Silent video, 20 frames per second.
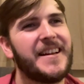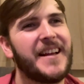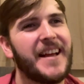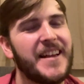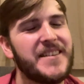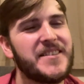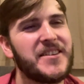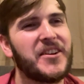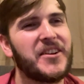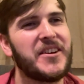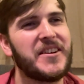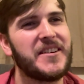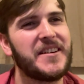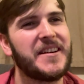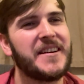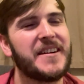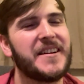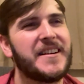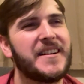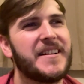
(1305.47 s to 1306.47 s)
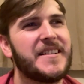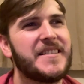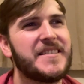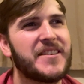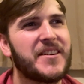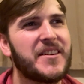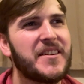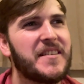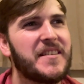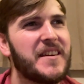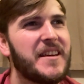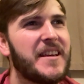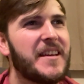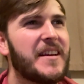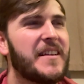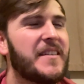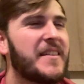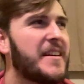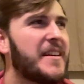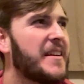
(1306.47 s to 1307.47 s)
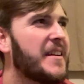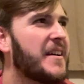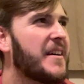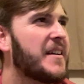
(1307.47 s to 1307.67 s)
It's a good thing. I think